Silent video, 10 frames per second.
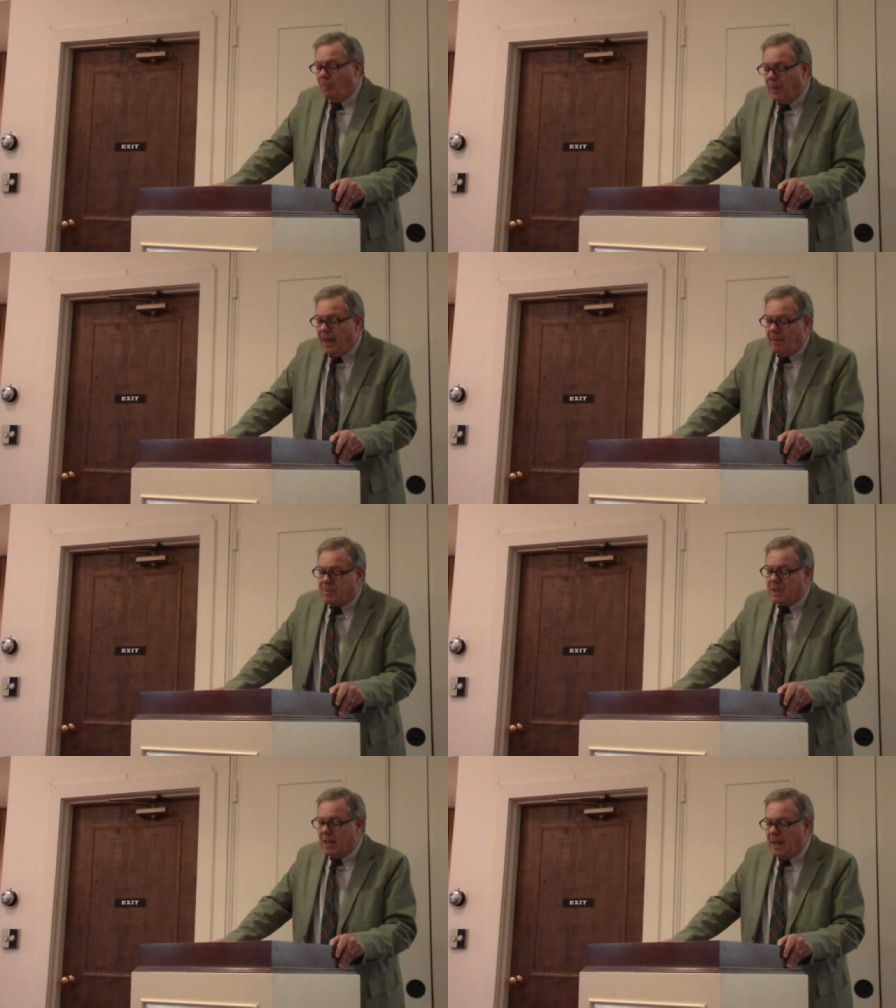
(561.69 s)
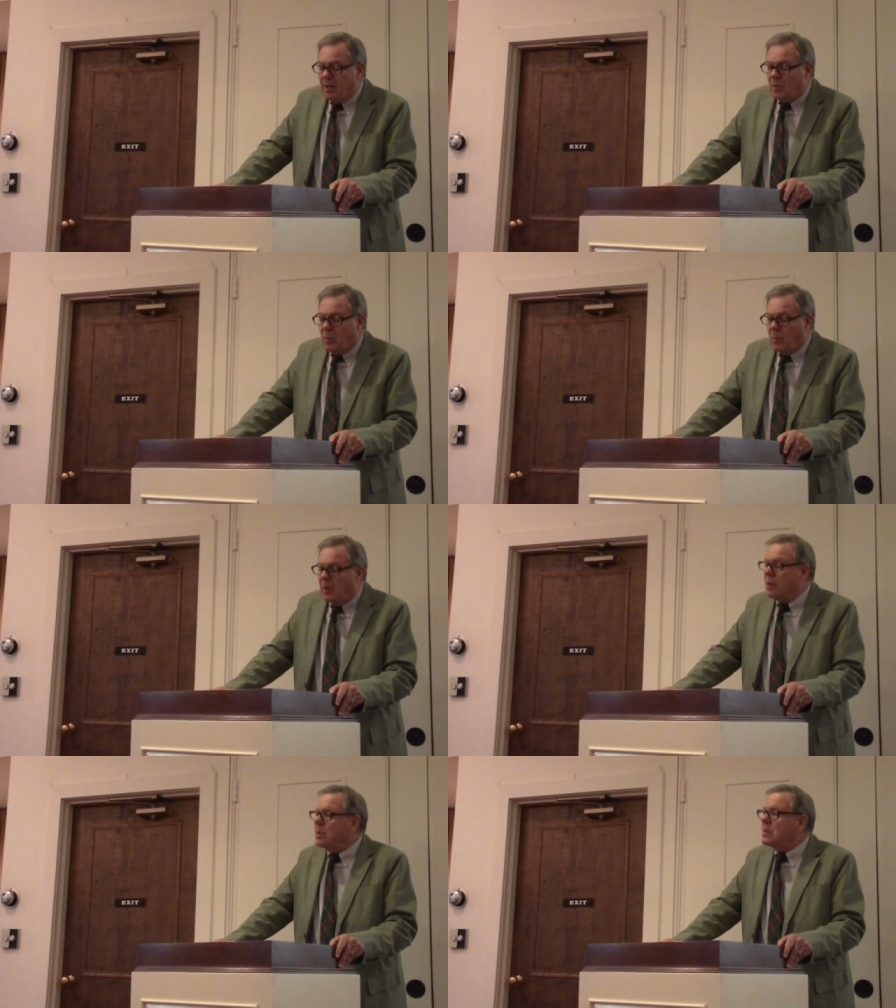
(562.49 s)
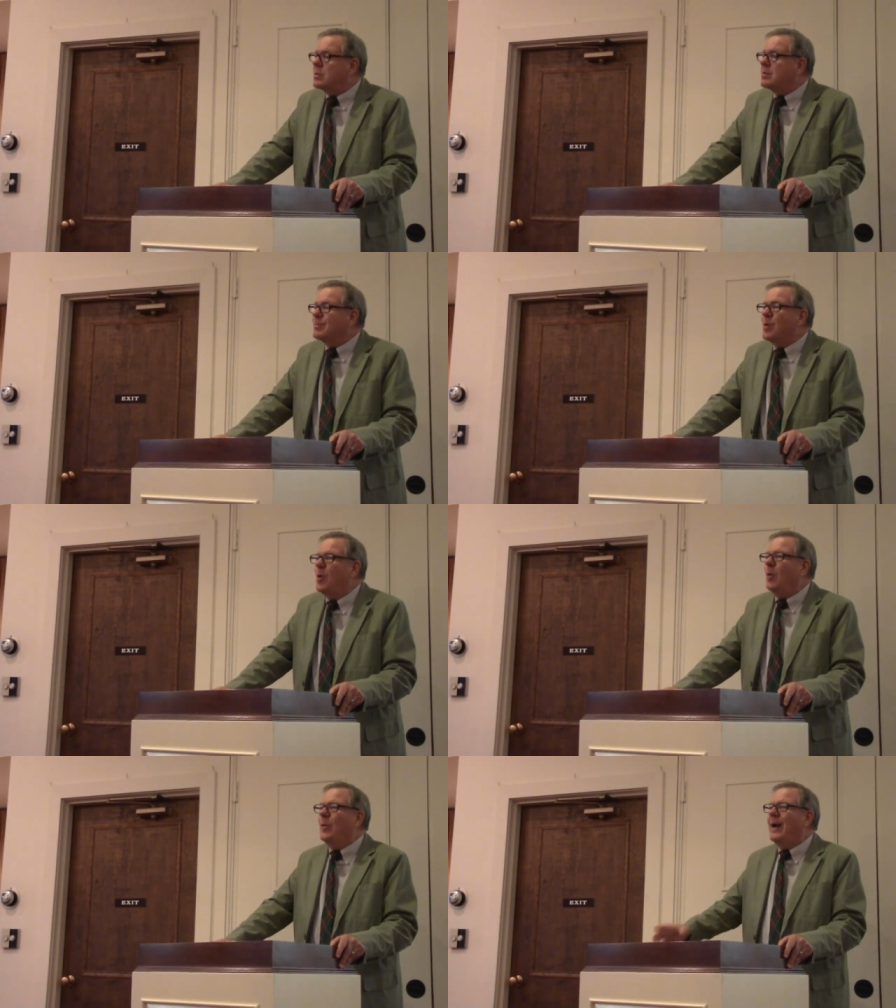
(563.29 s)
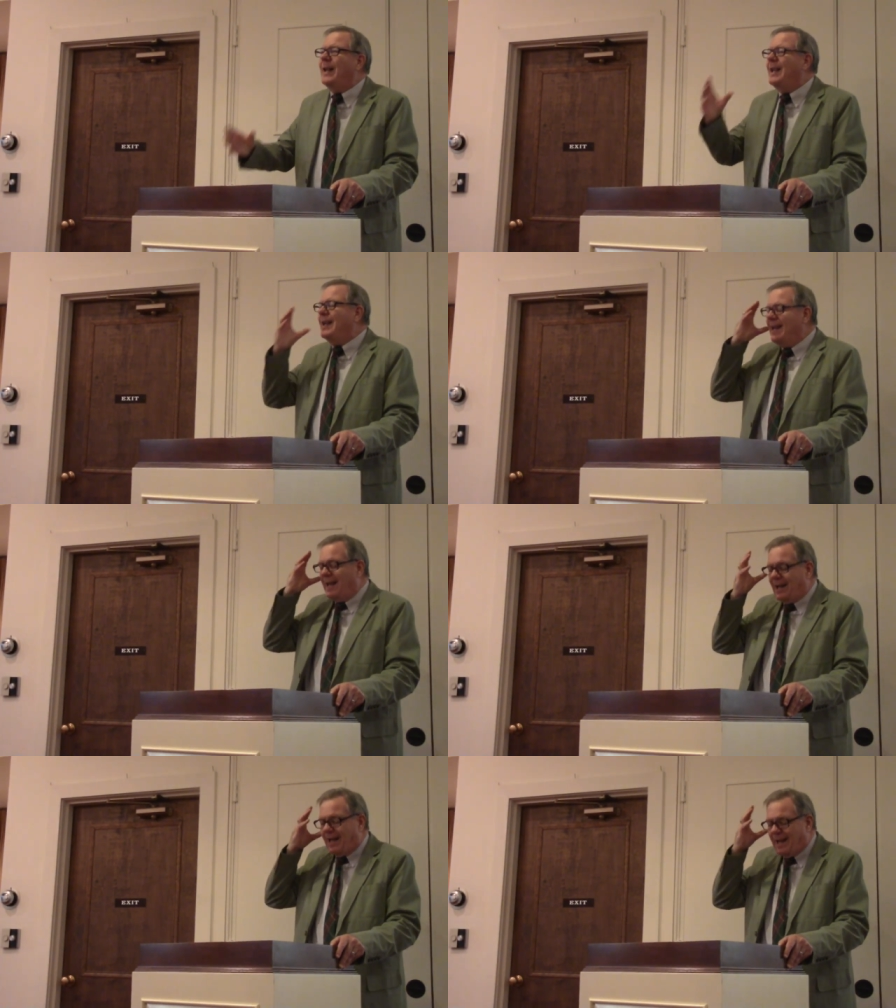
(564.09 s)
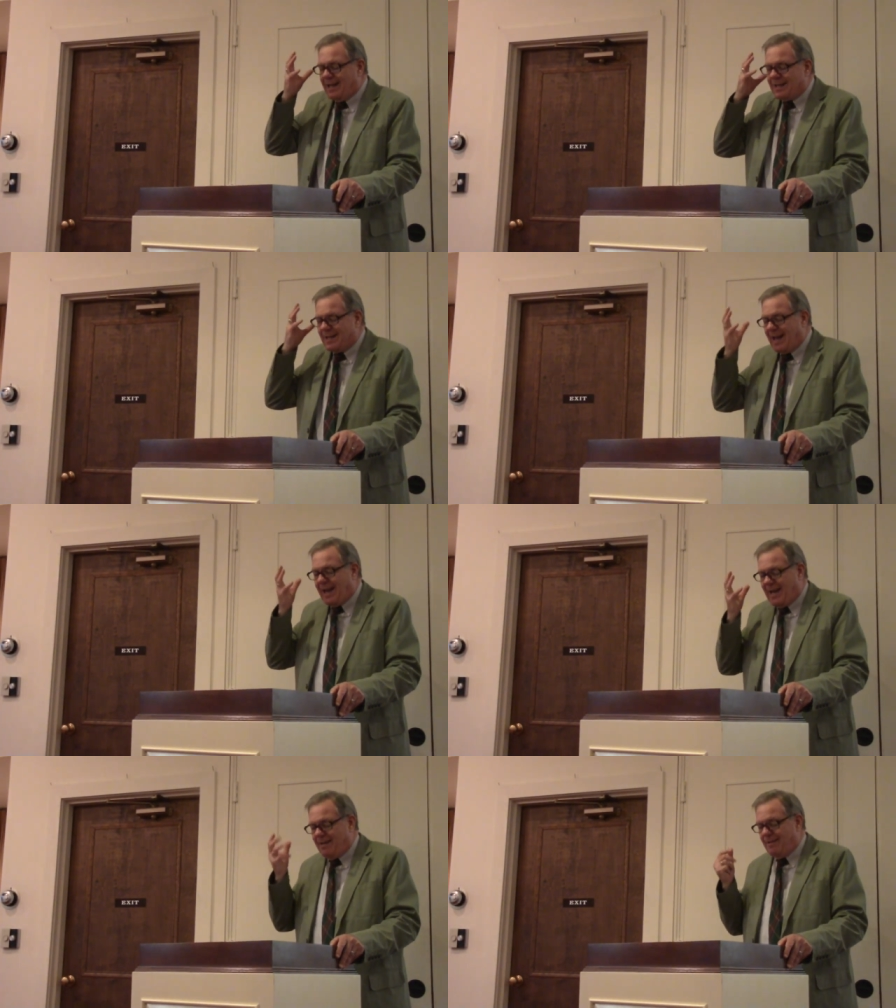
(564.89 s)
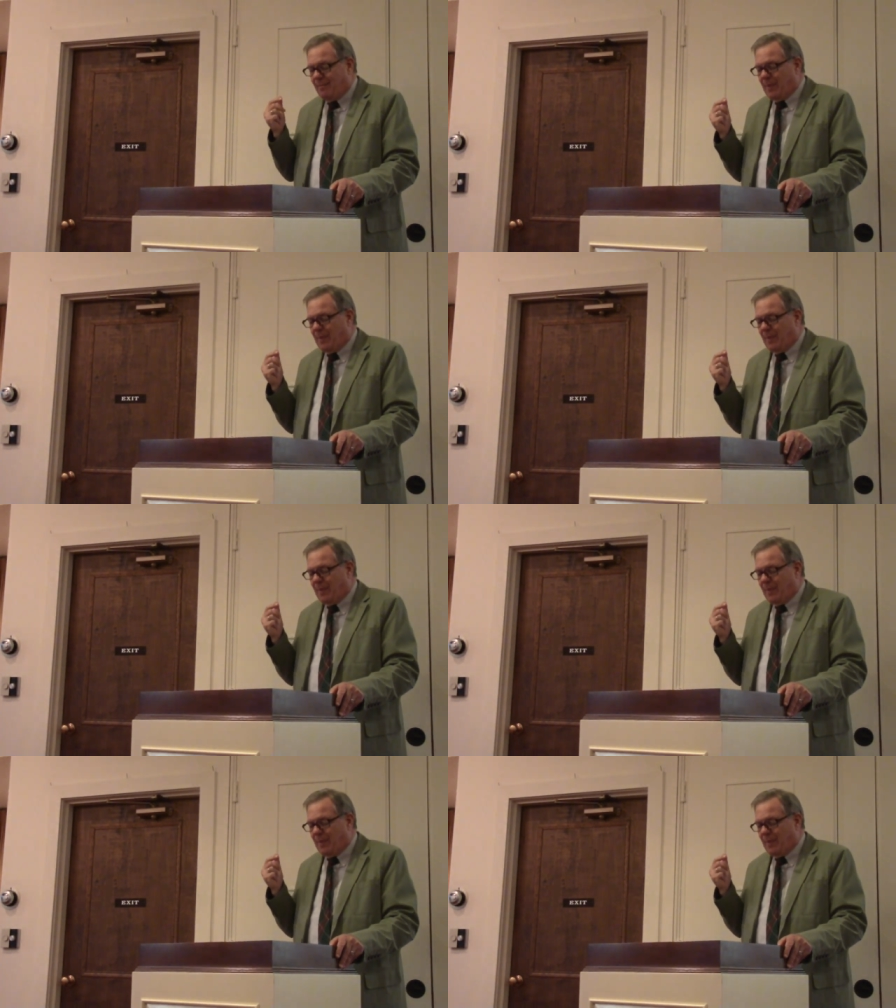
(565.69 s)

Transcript: Perhaps he had the words already in his head.